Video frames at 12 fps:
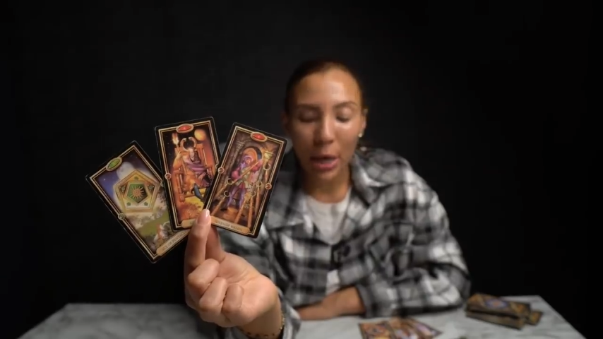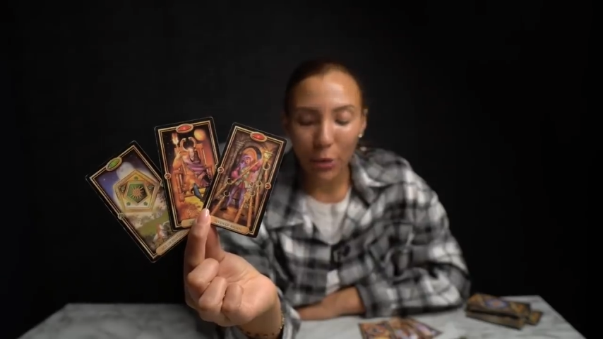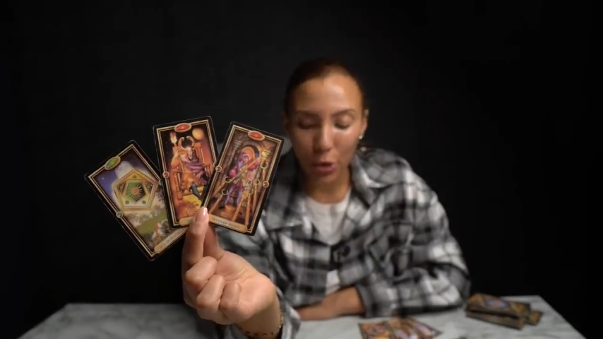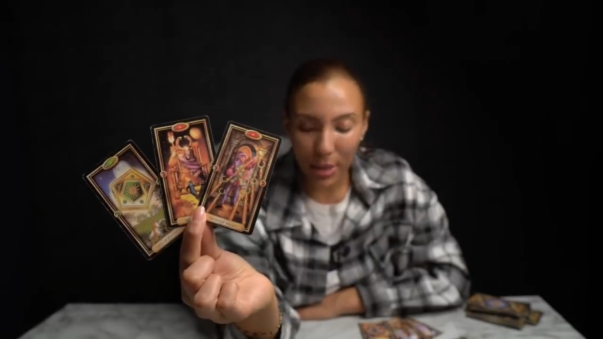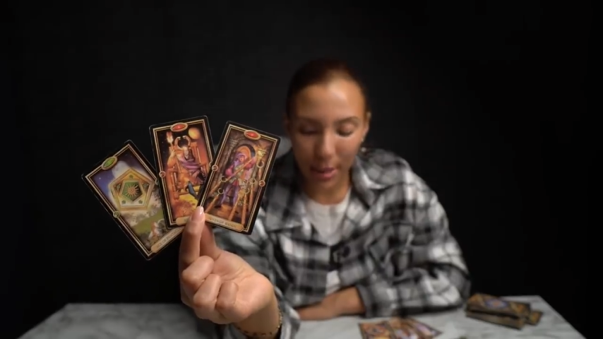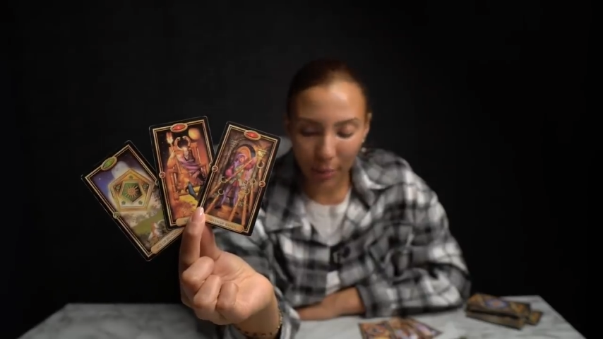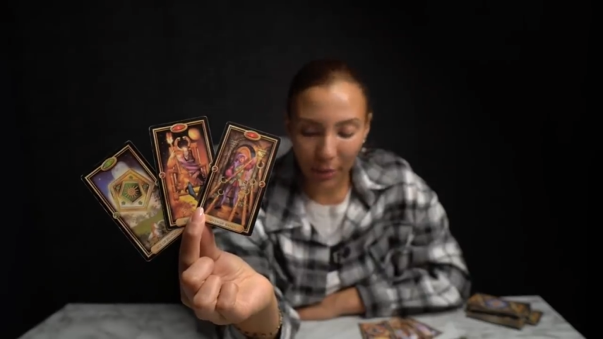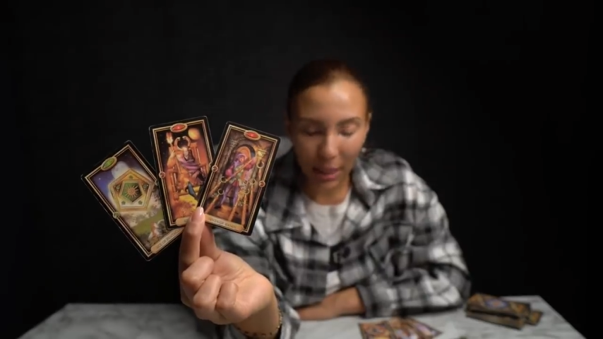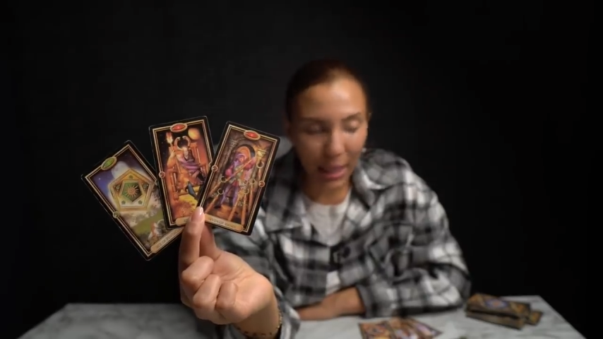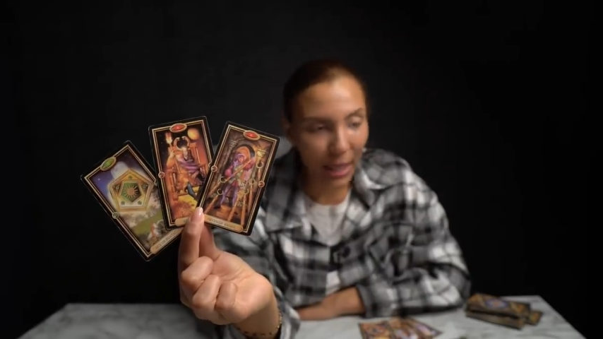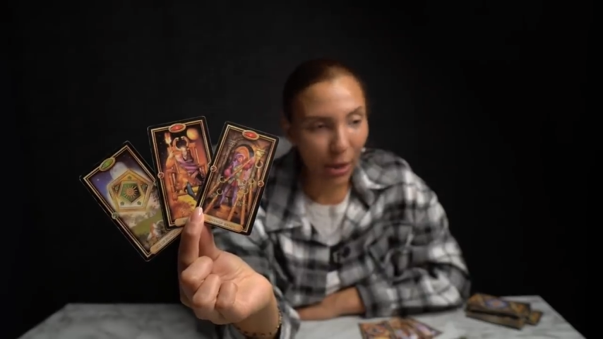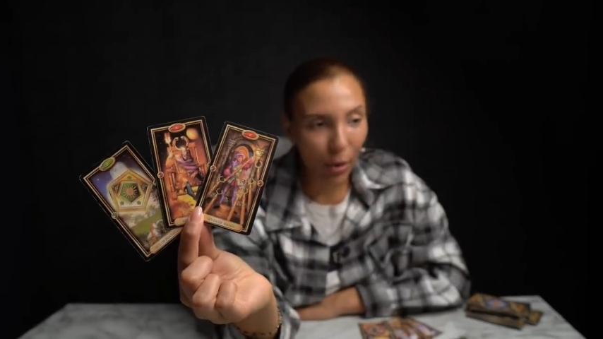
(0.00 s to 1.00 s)
There's
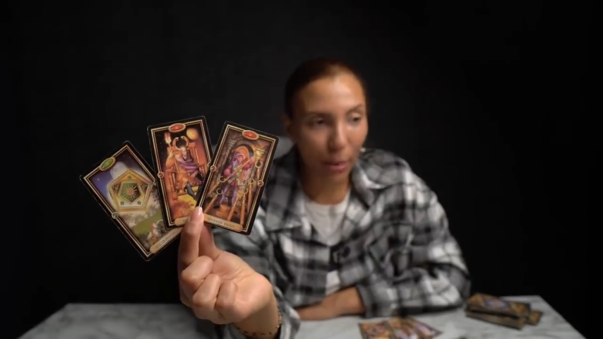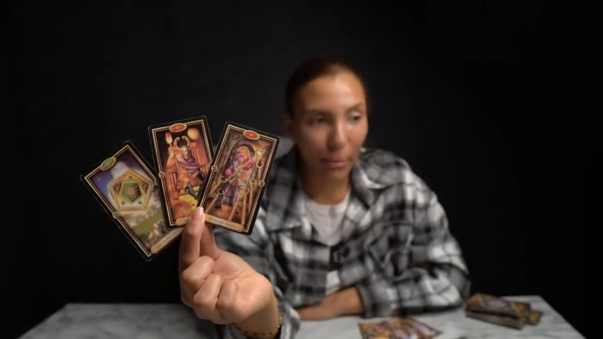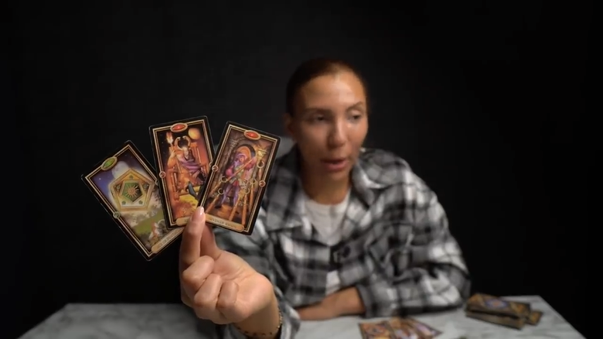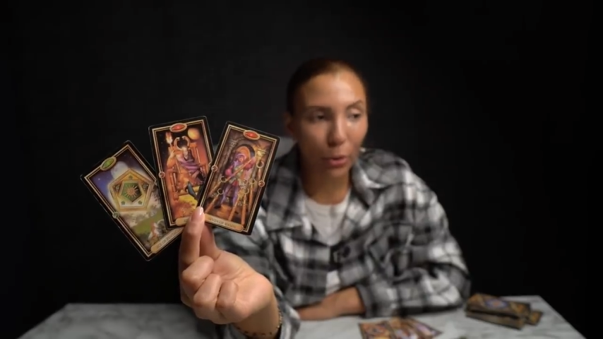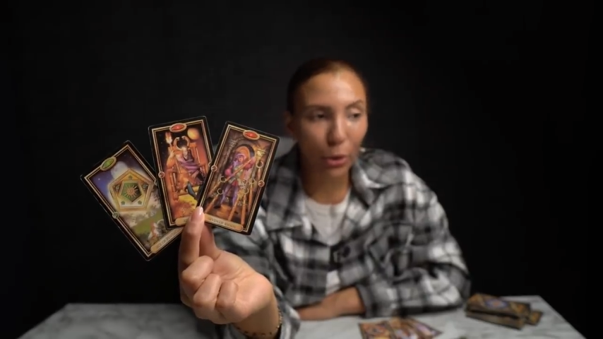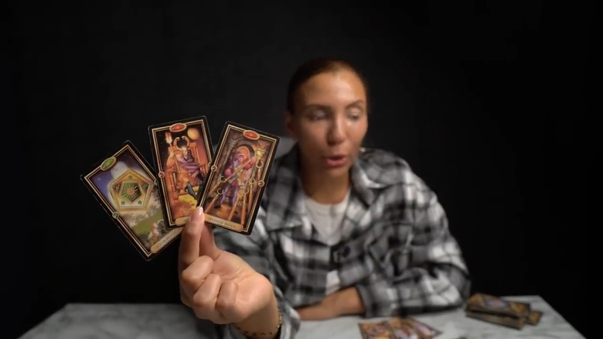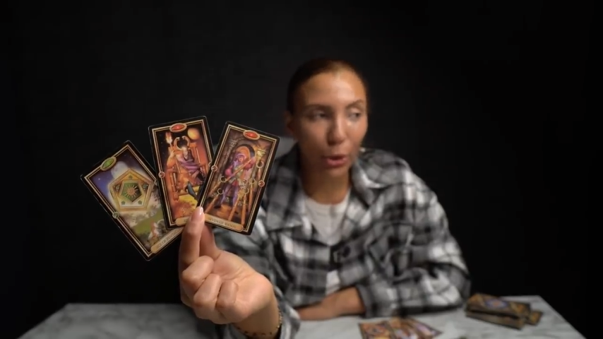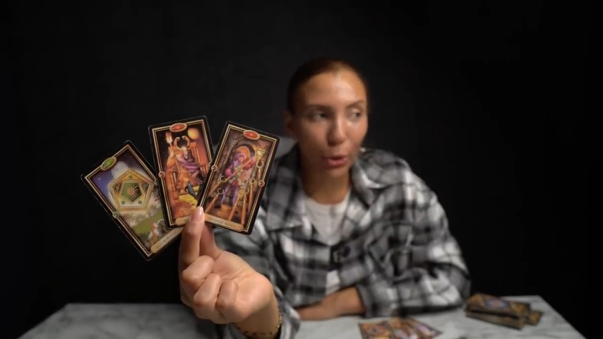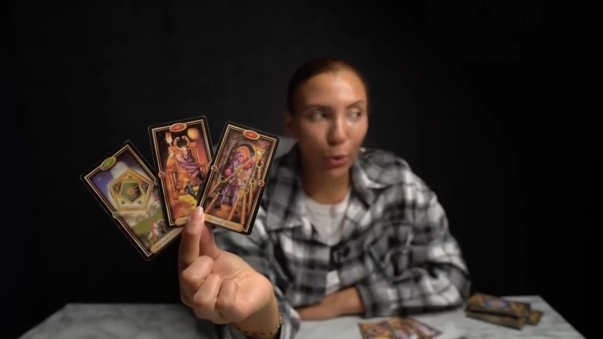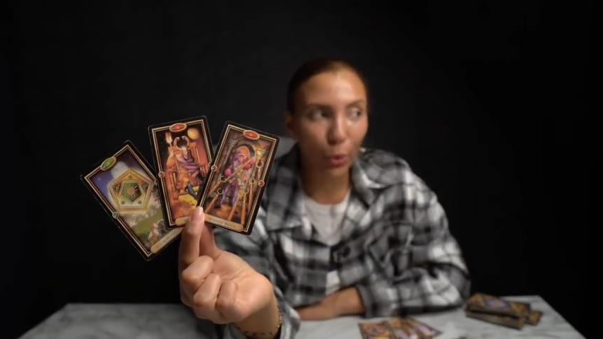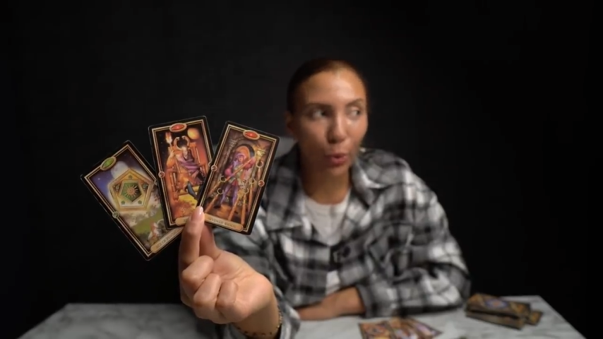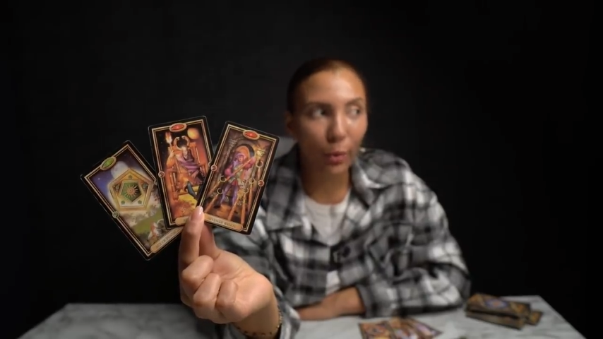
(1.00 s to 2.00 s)
something here about
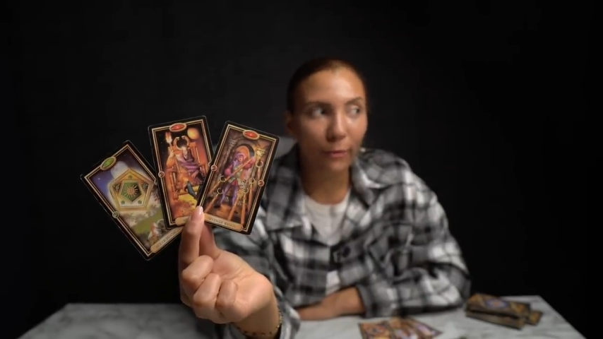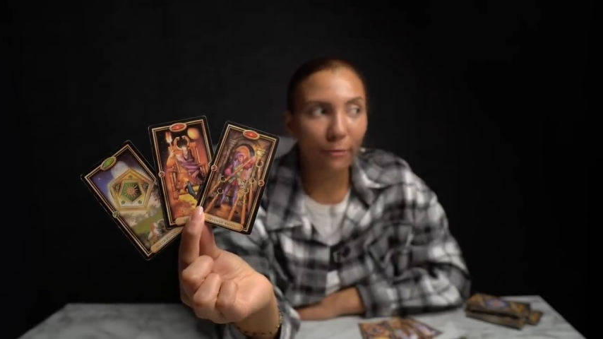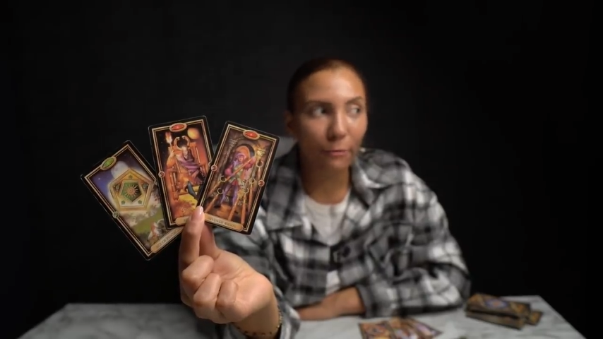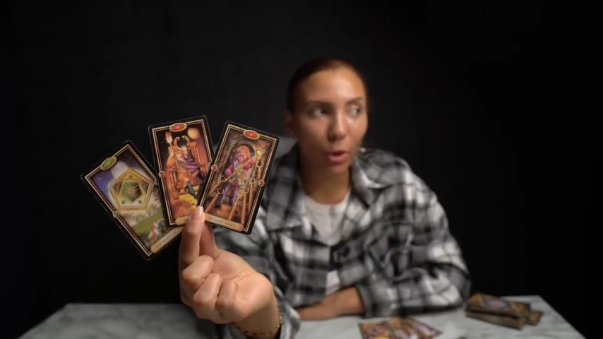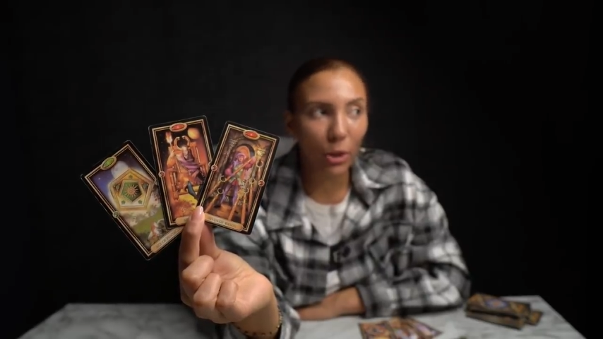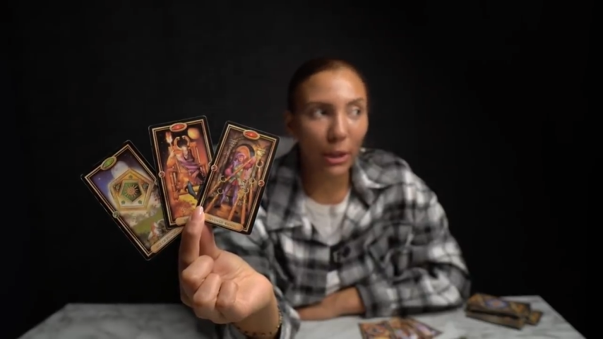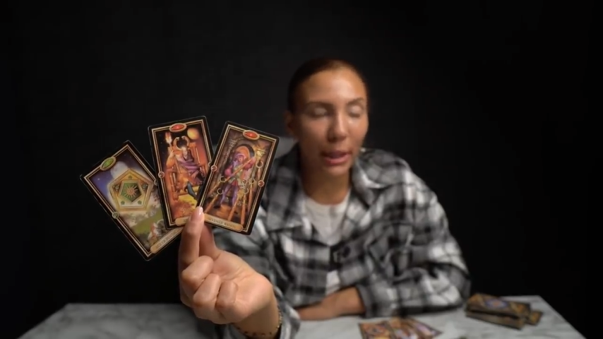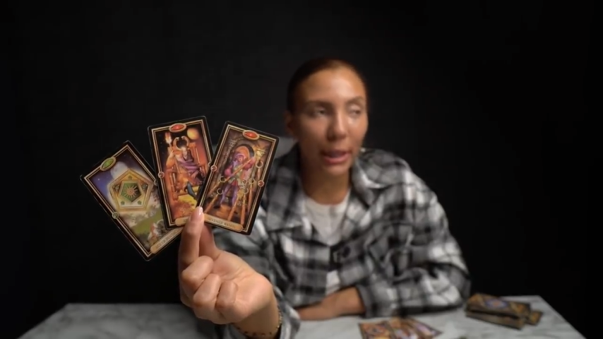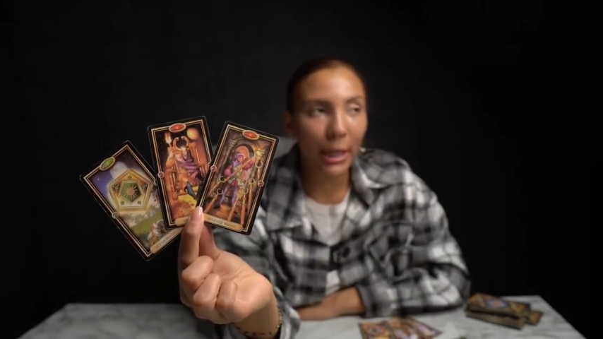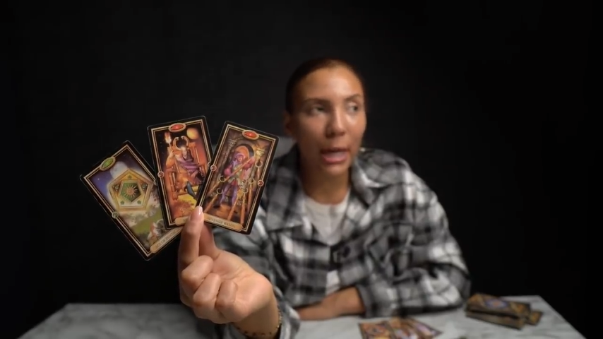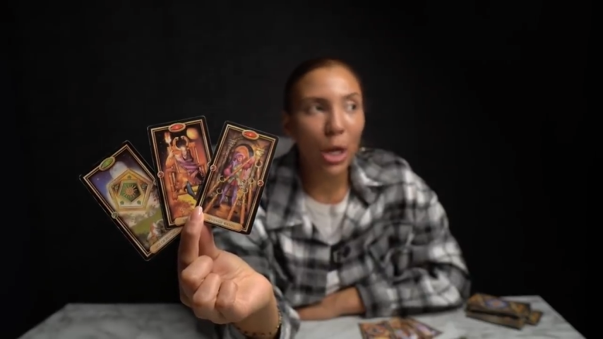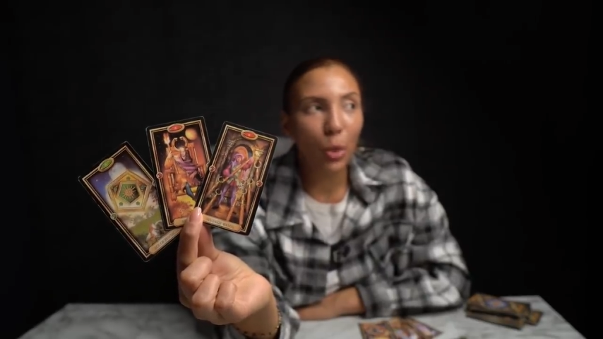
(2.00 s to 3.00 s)
you fully